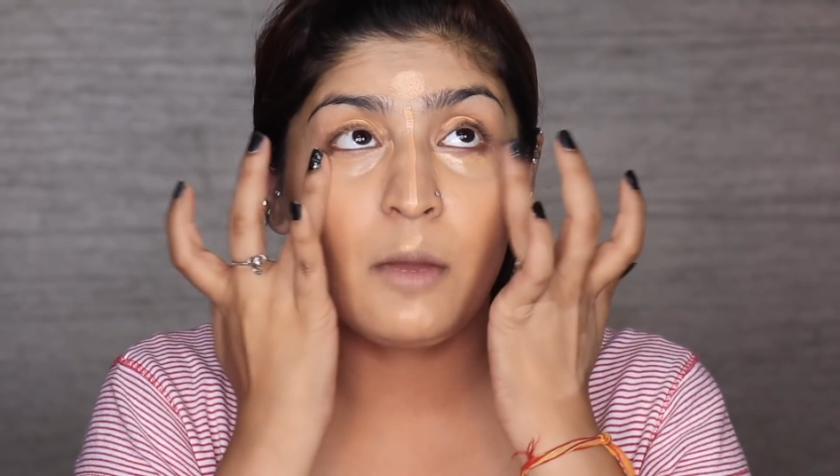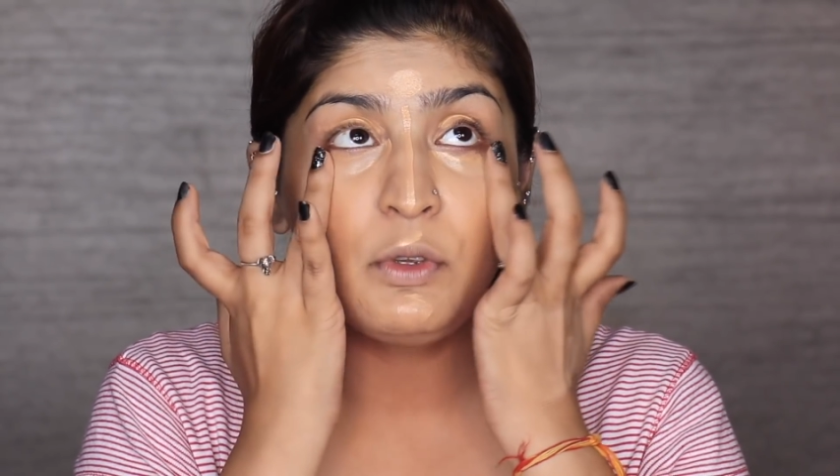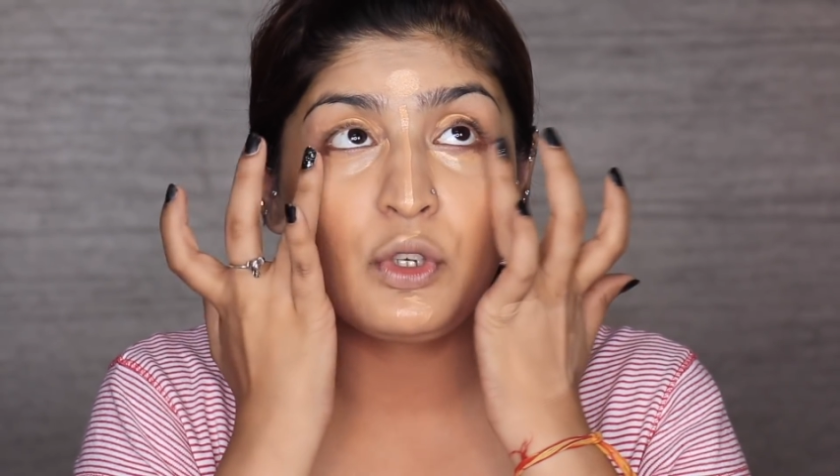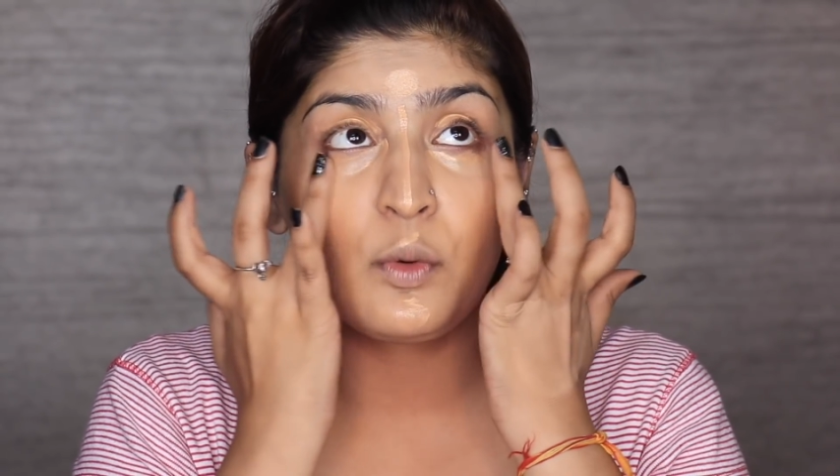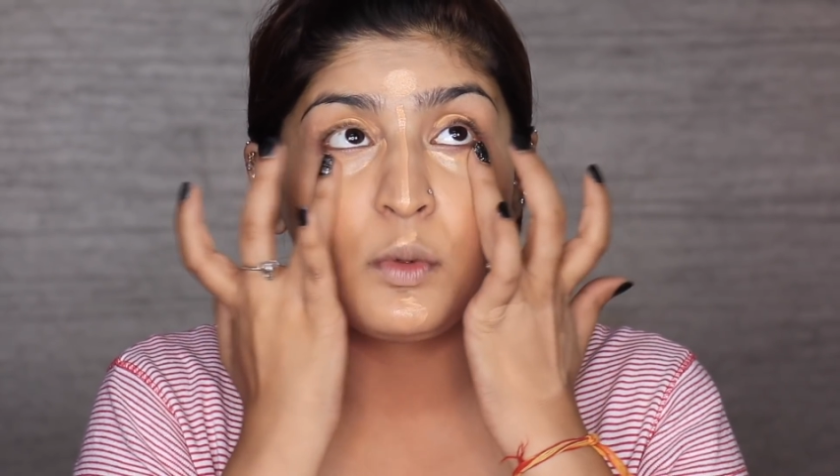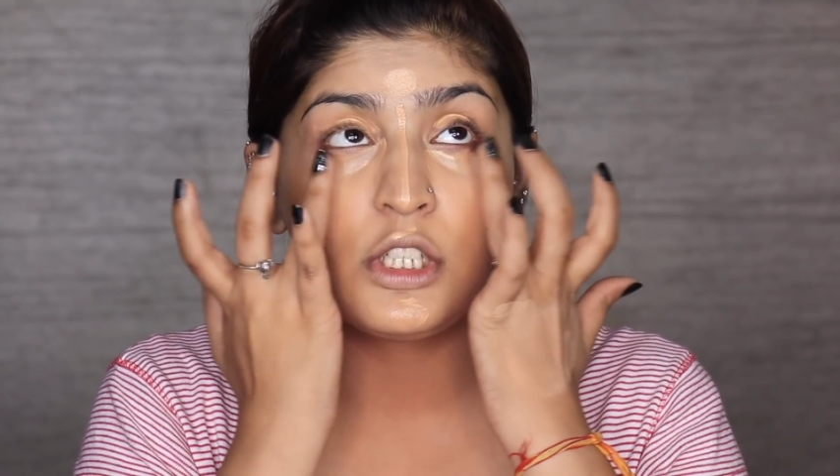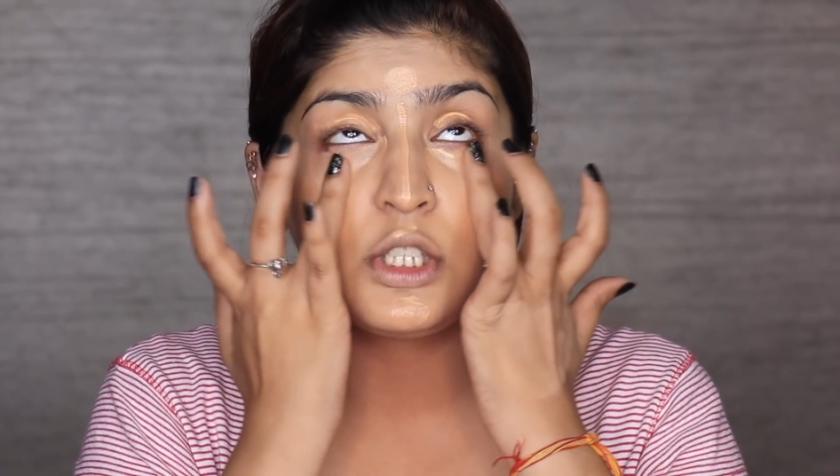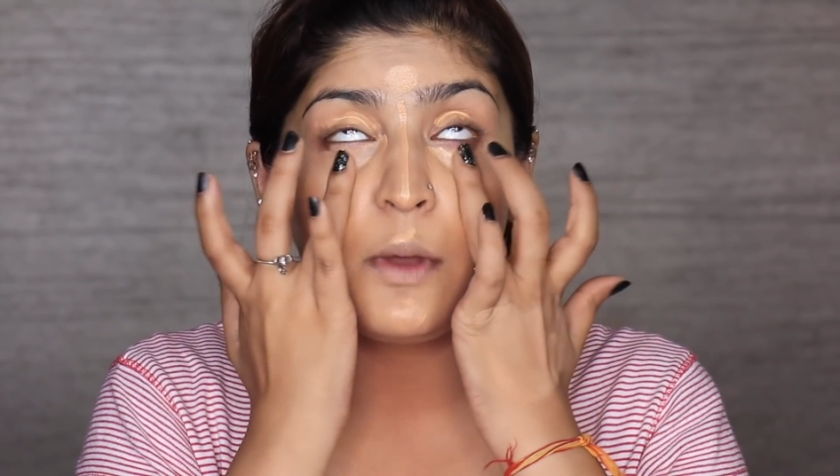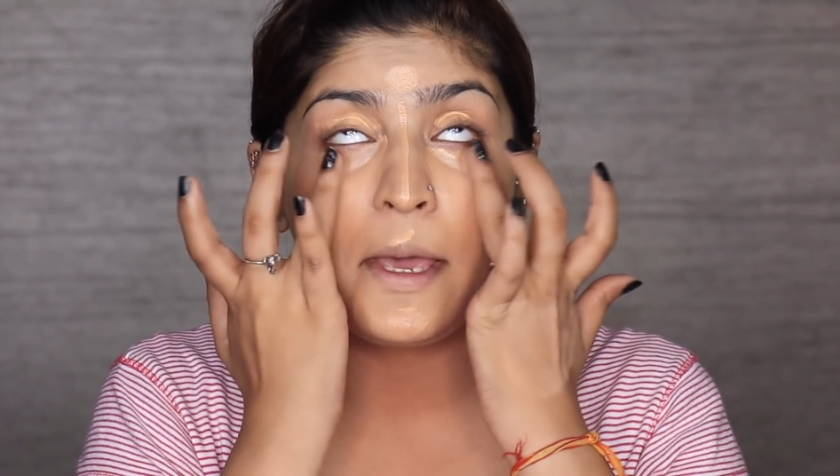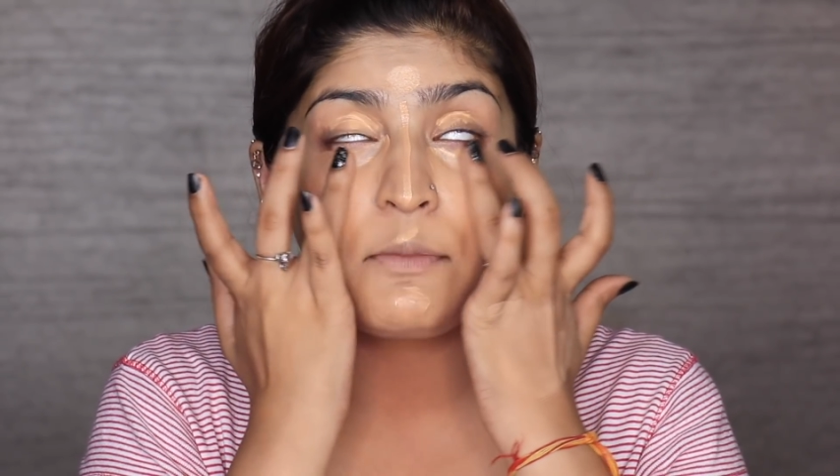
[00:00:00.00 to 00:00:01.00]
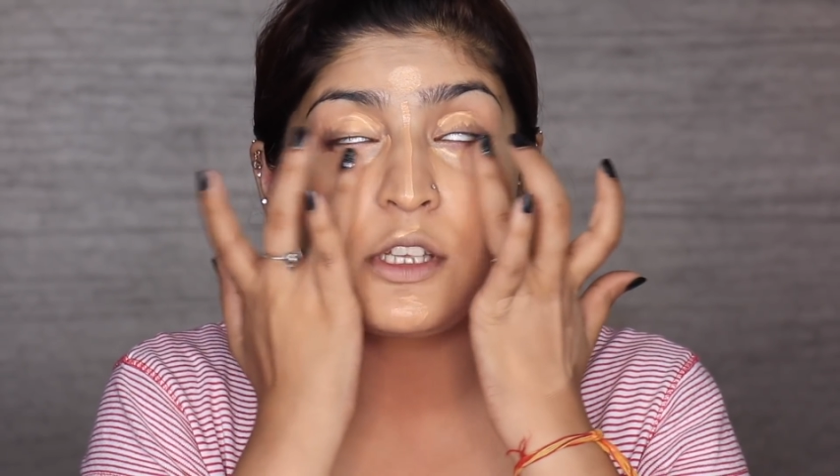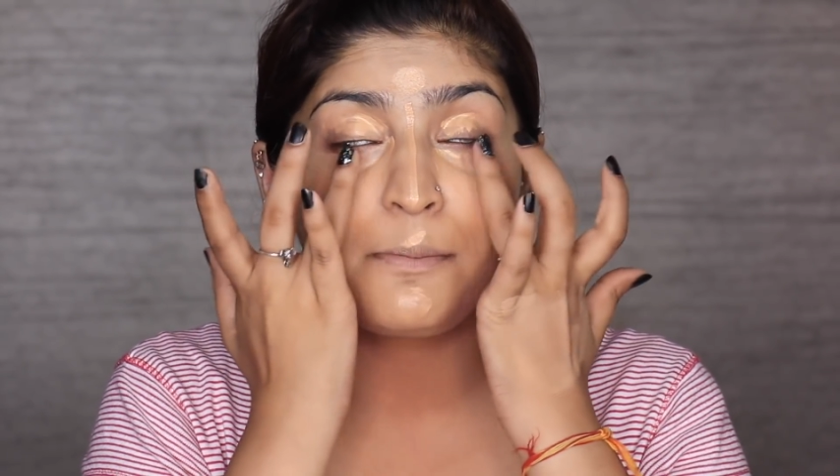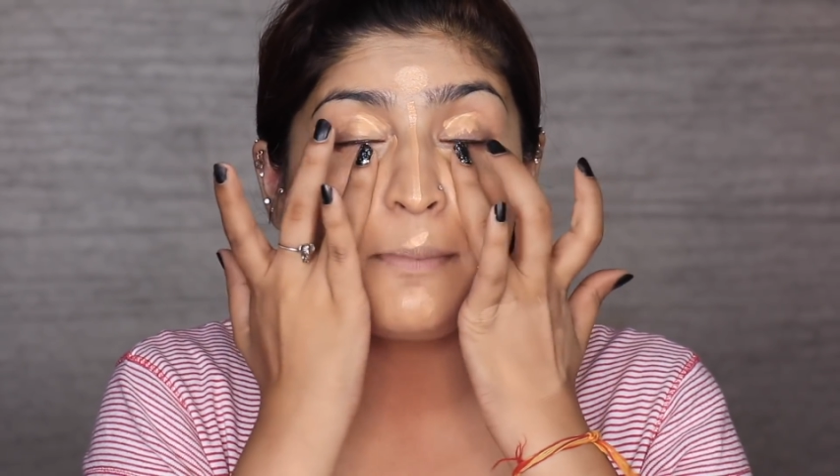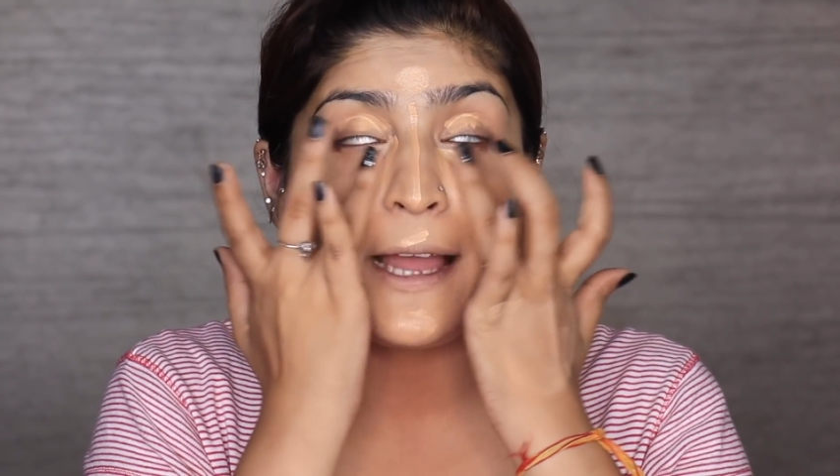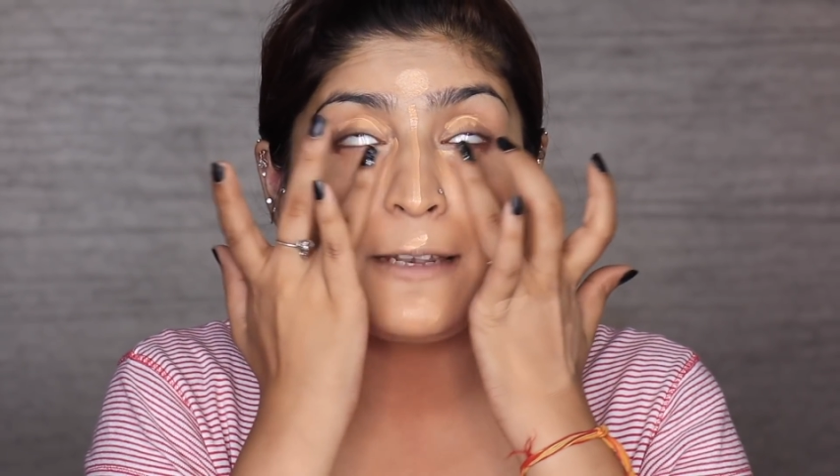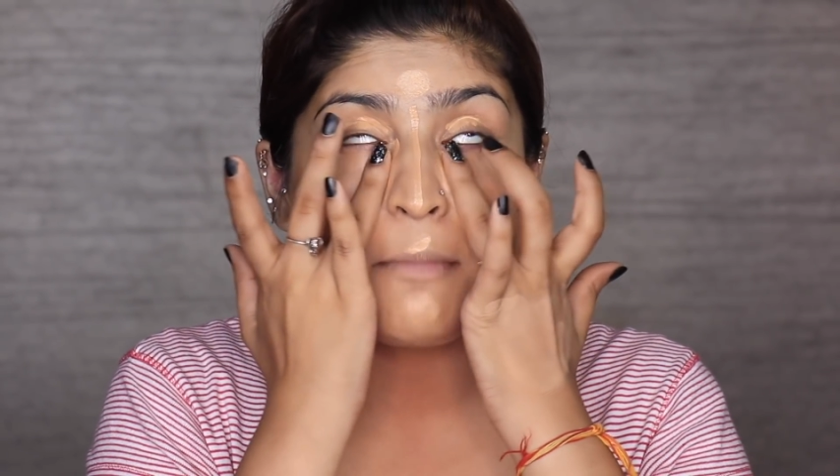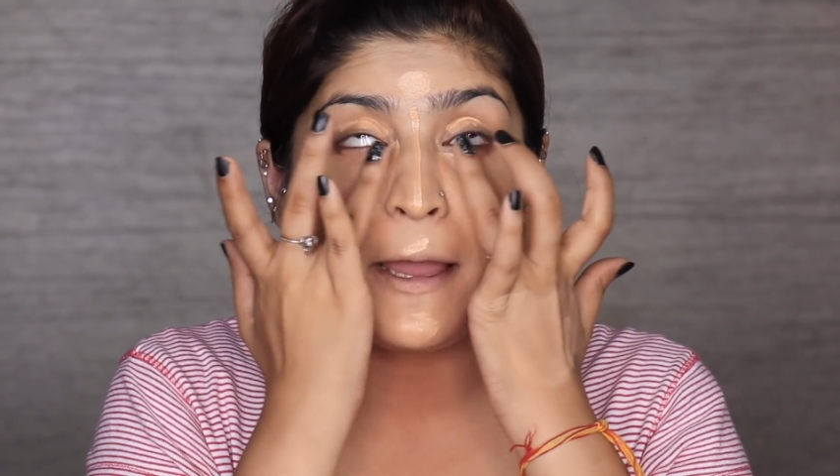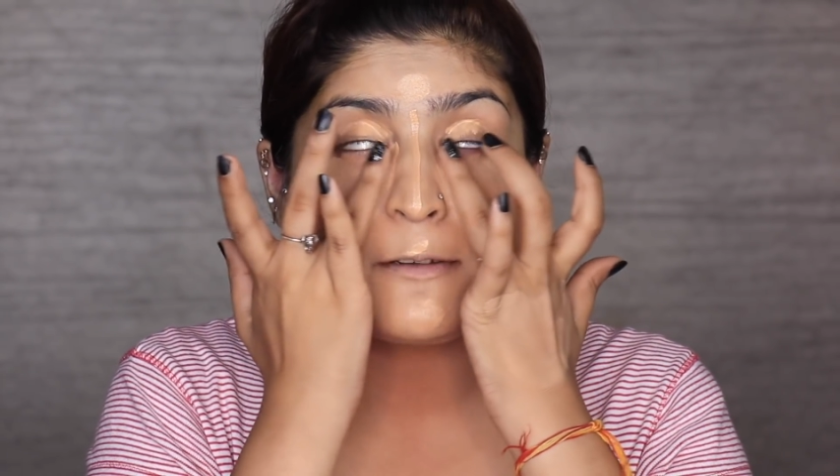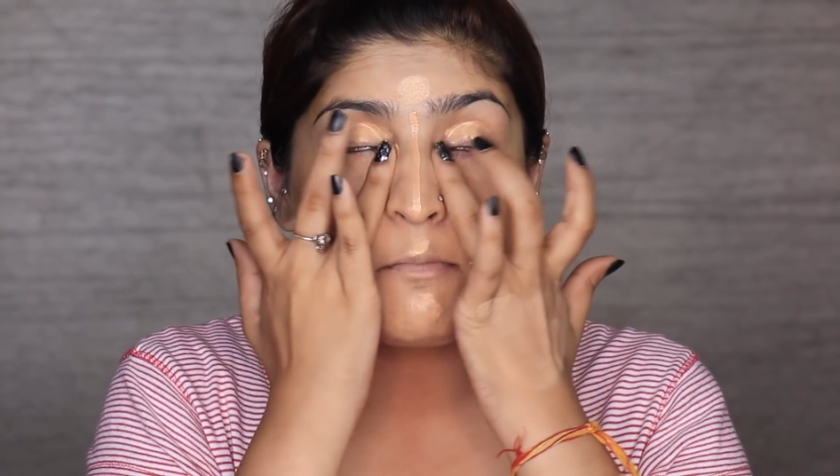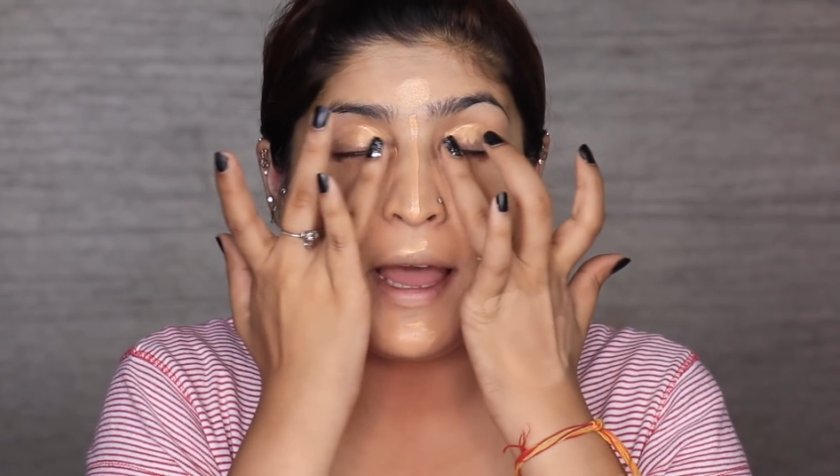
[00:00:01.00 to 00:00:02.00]
rub you don't want to swipe just pat
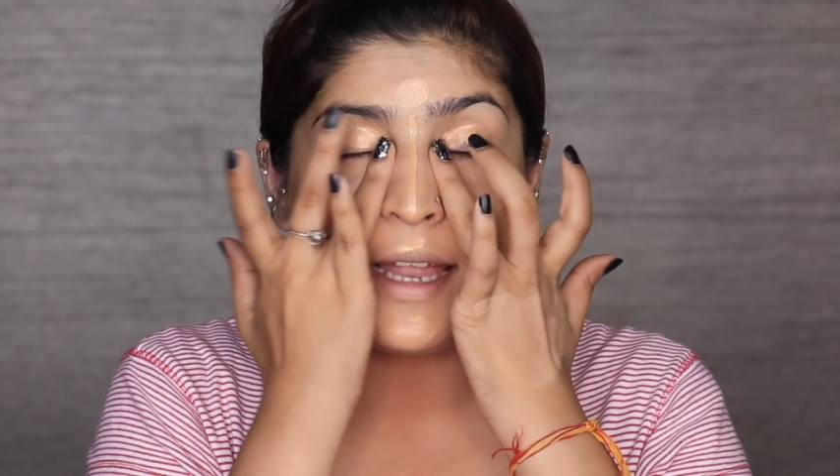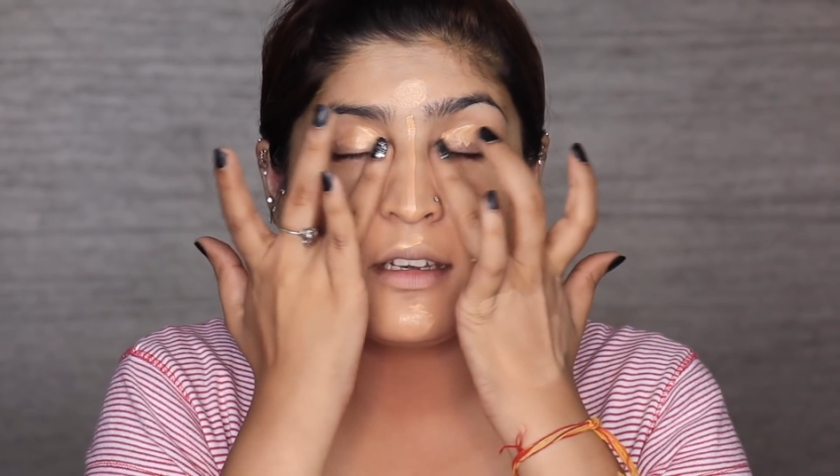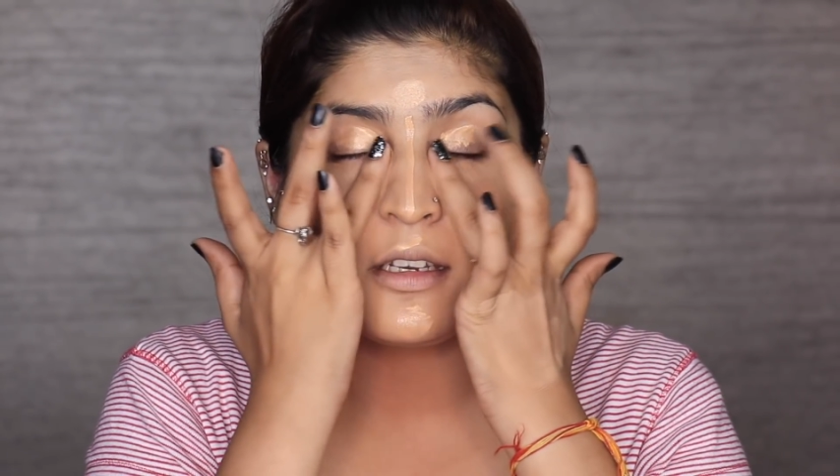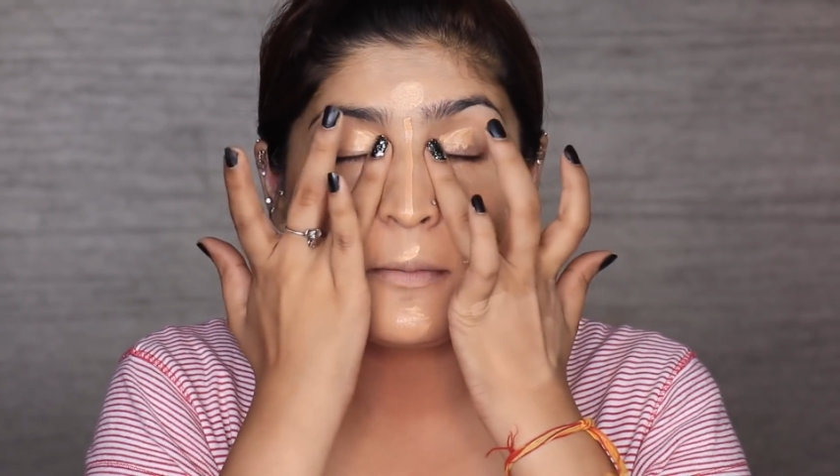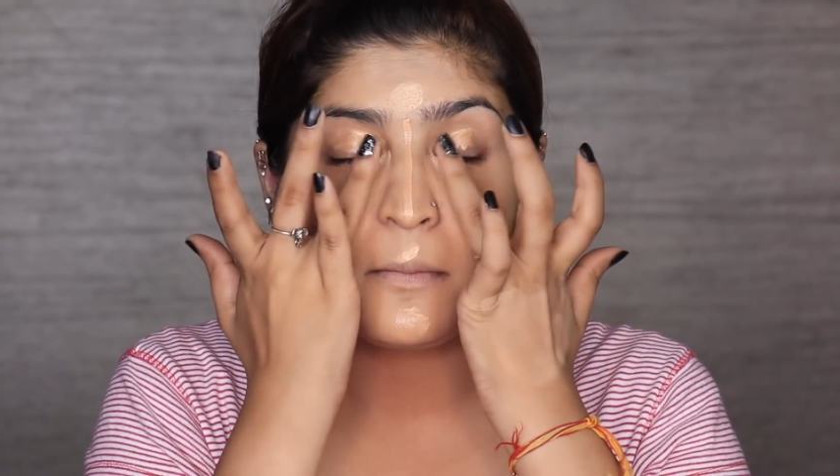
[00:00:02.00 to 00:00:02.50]
pat pat